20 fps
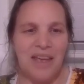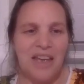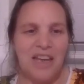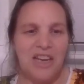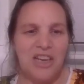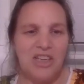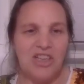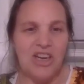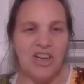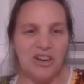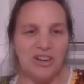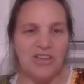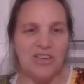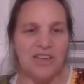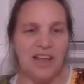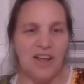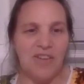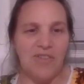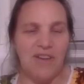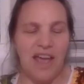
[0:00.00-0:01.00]
She
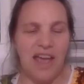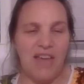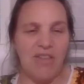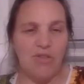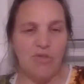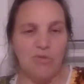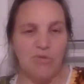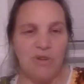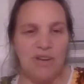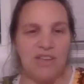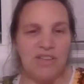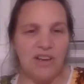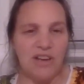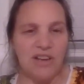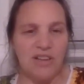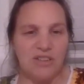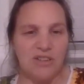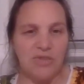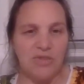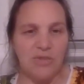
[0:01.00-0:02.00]
herself ate 3
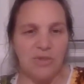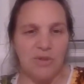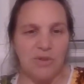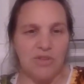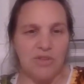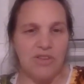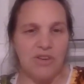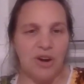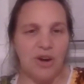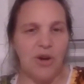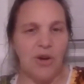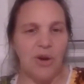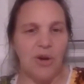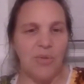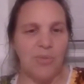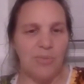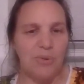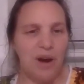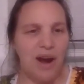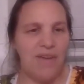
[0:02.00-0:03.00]
saucerfuls. Her
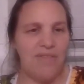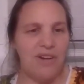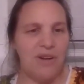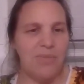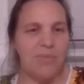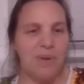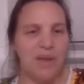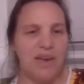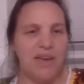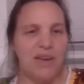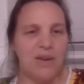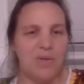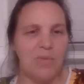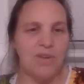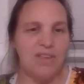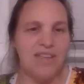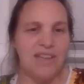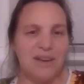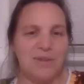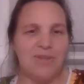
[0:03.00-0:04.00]
own private opinion
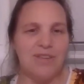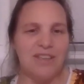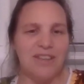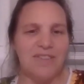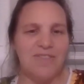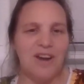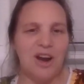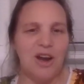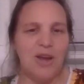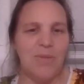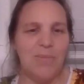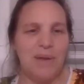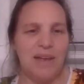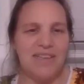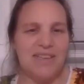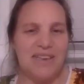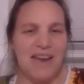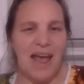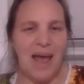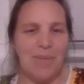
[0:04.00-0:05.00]
was that it was the very
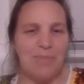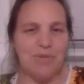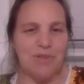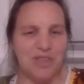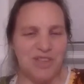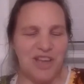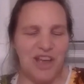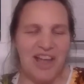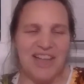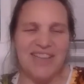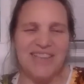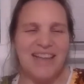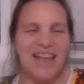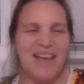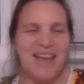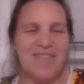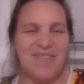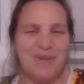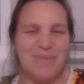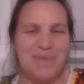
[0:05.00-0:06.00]
best applesauce
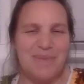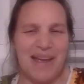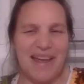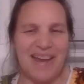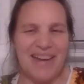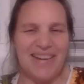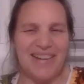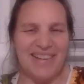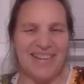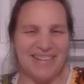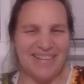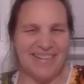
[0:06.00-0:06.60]
ever made.